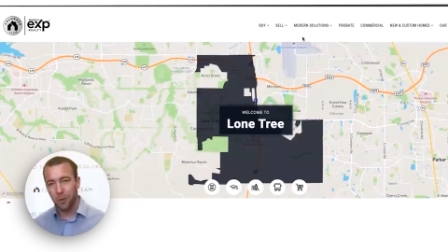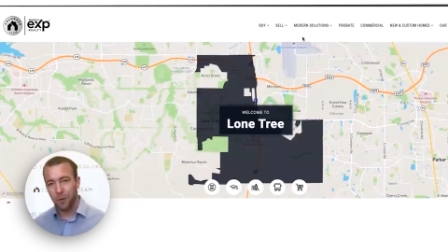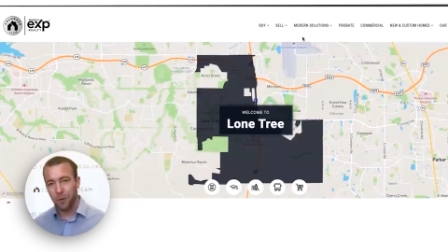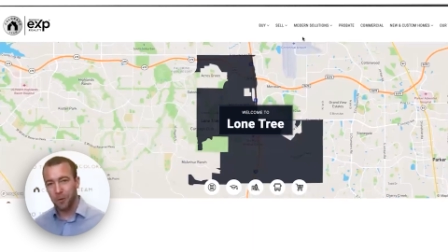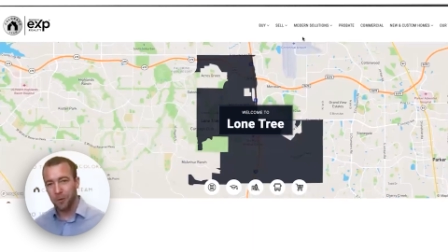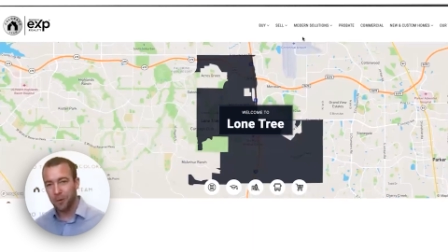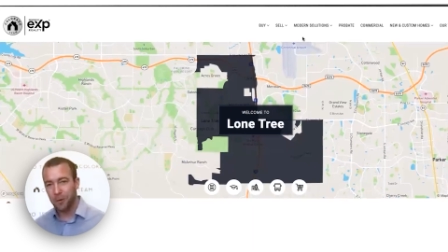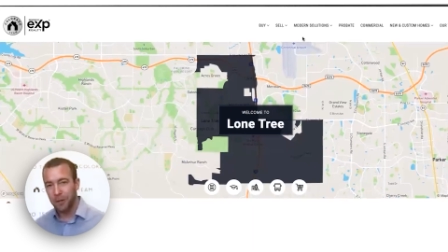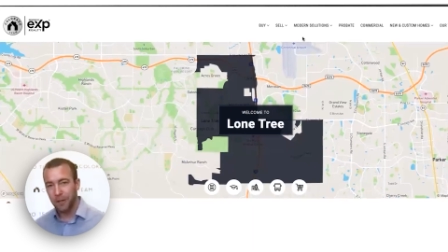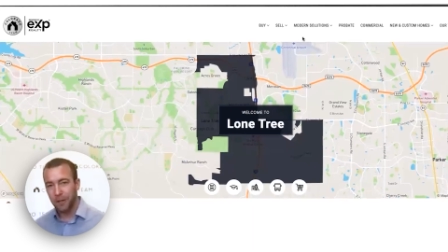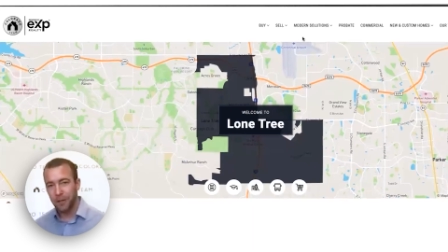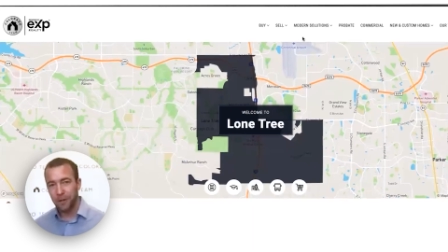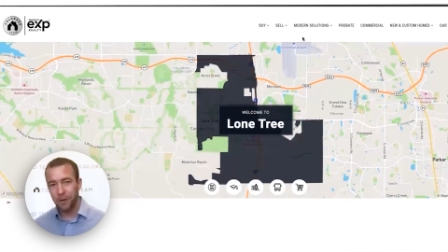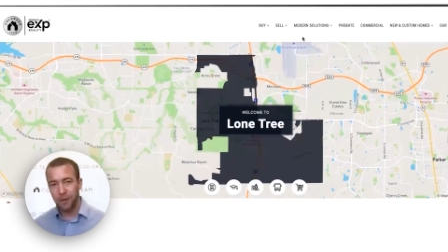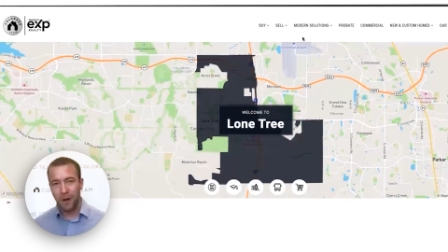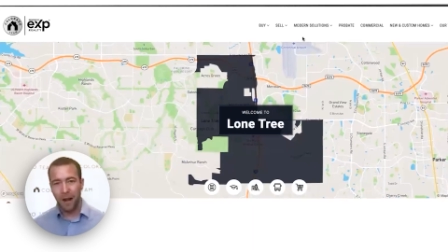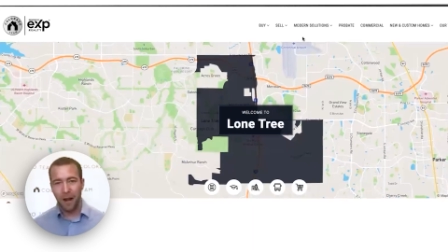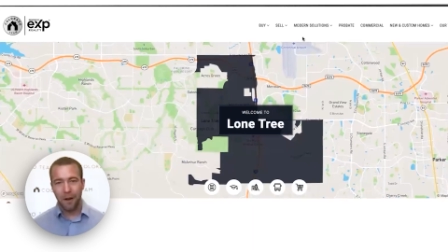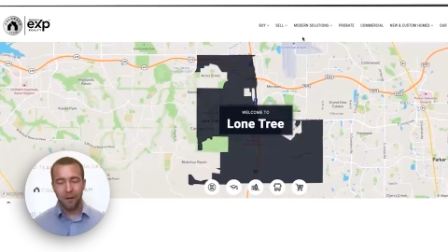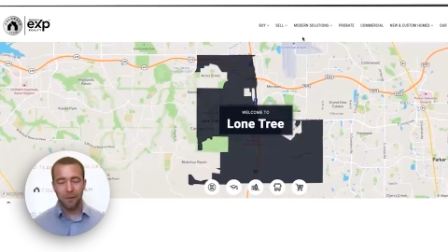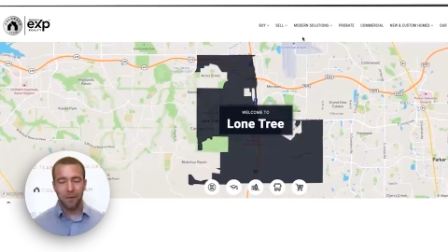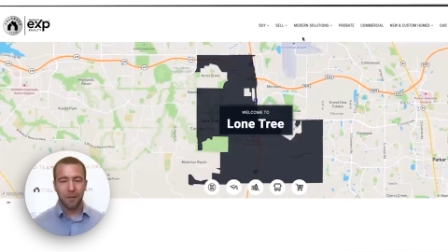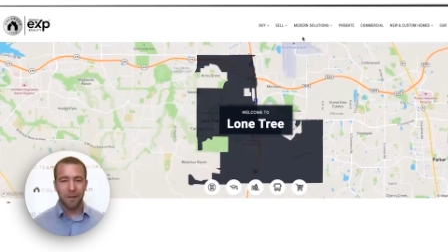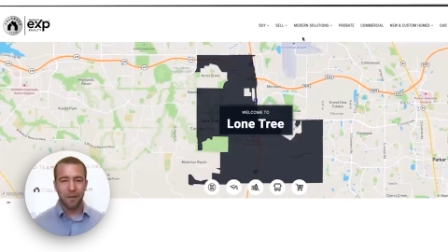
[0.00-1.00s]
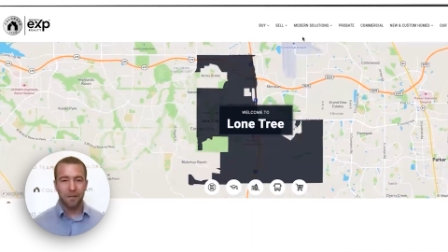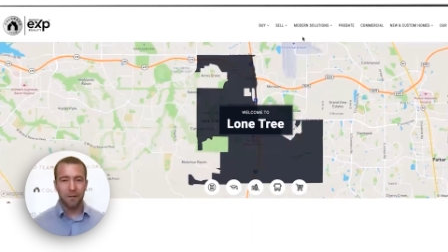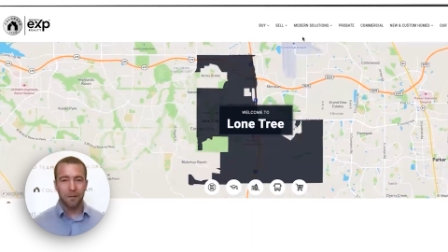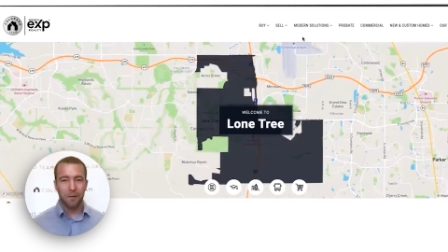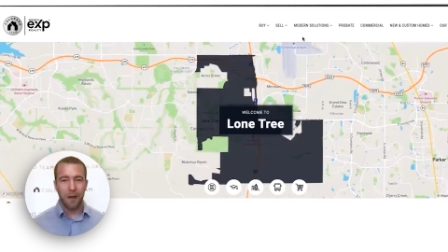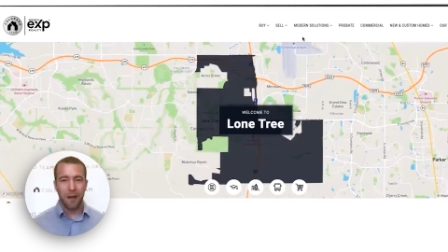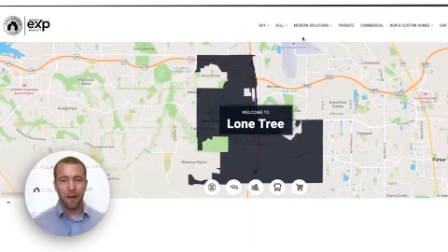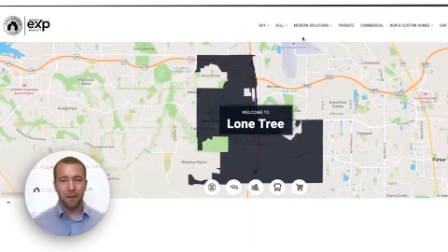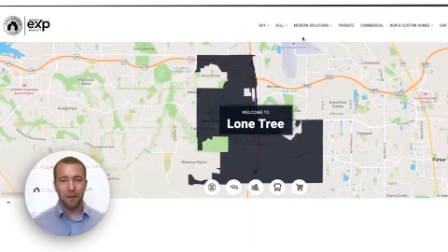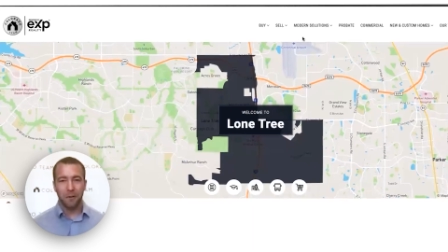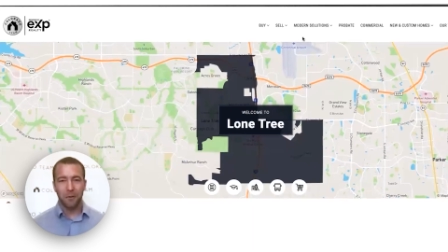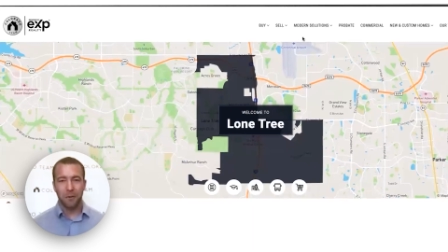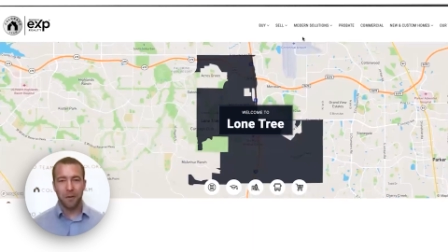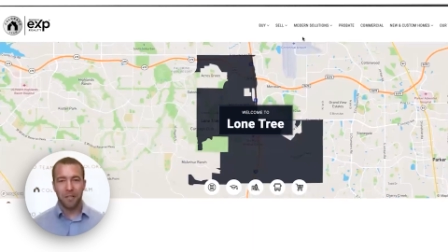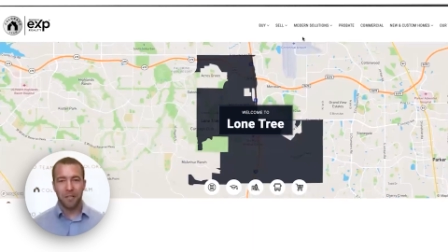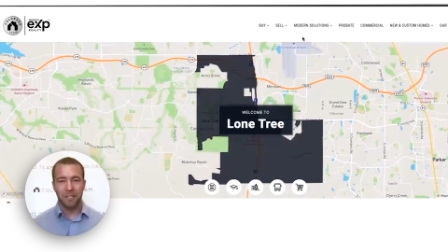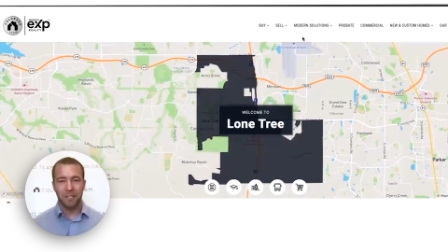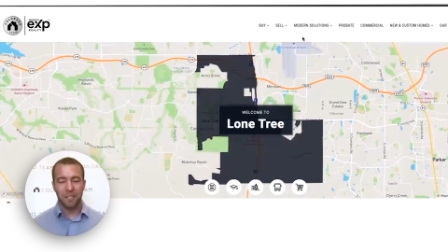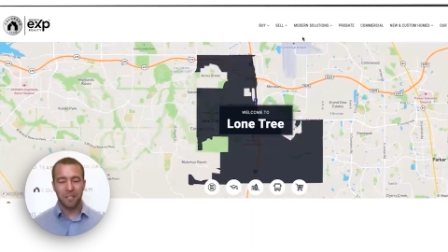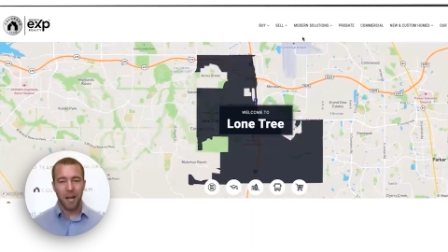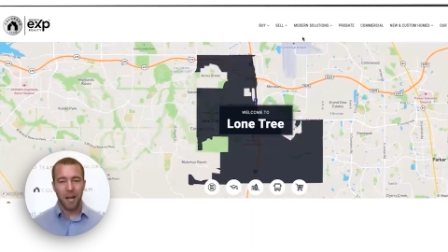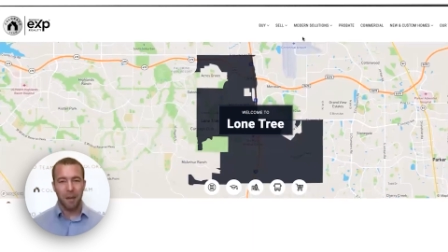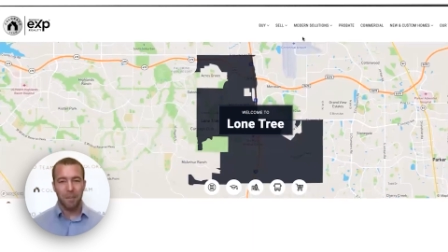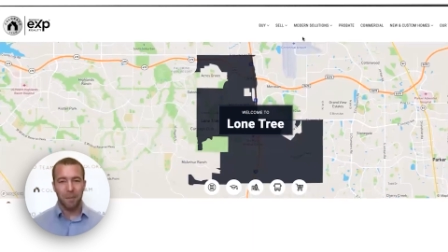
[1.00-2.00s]
or you're looking to live around great
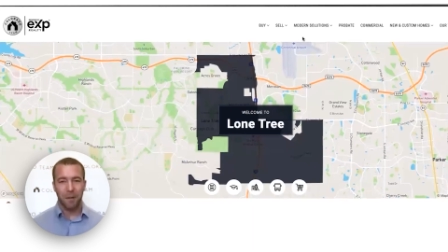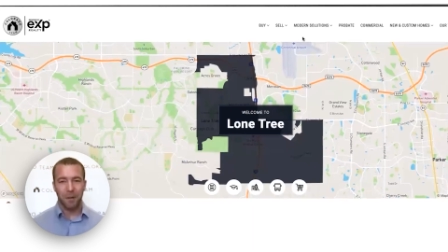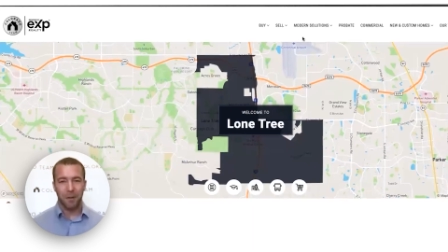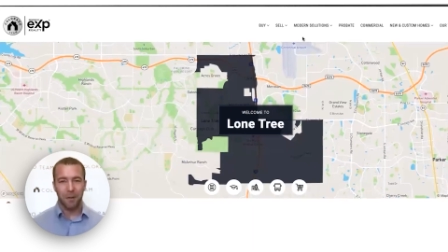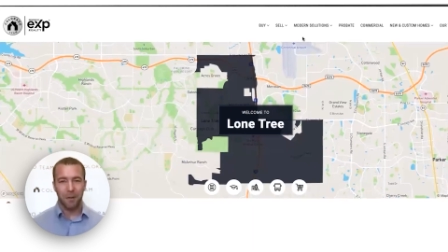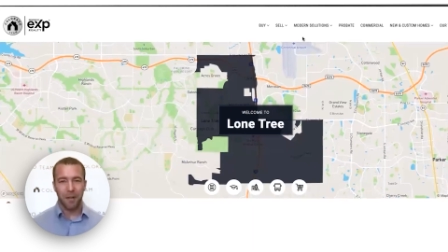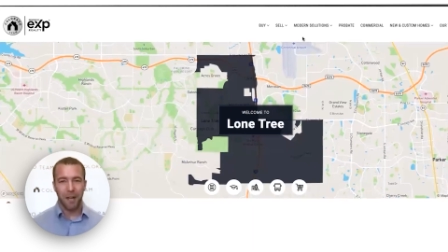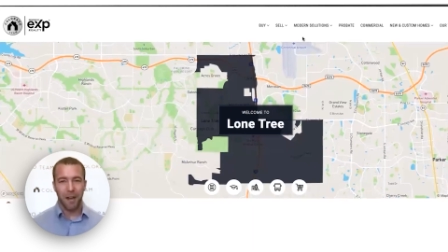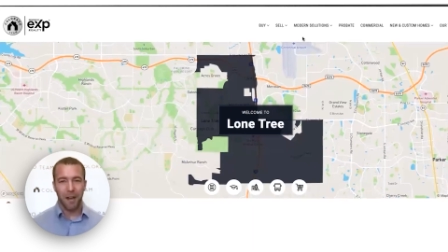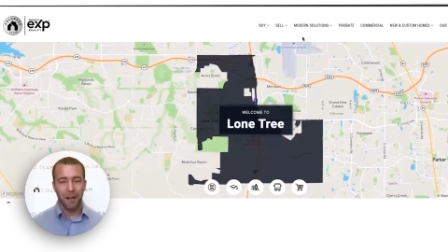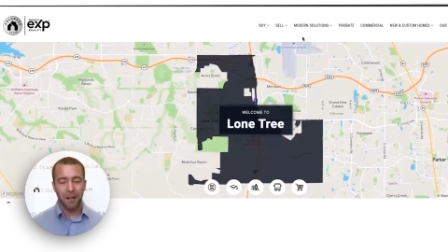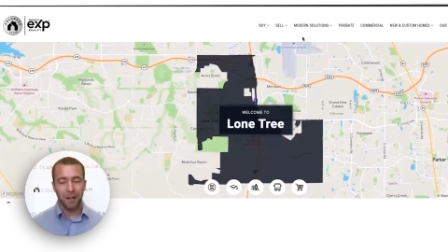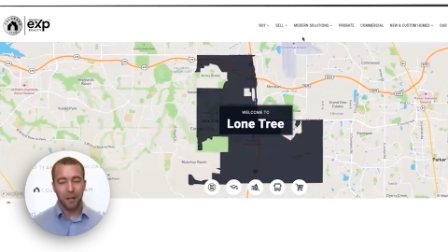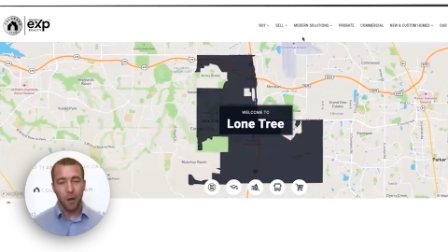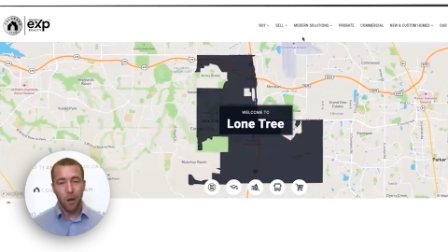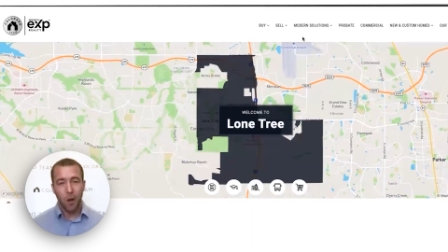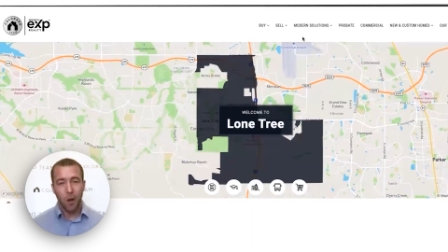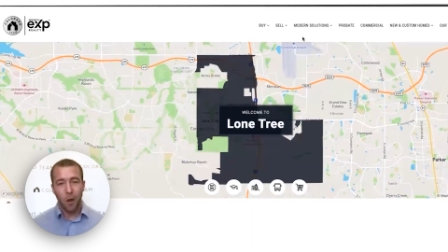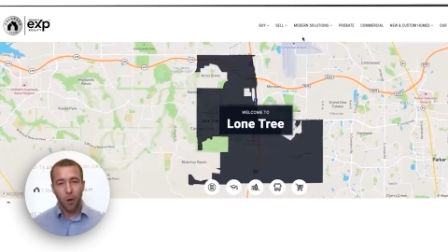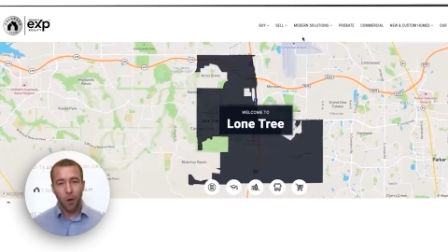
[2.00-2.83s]
shopping or dining,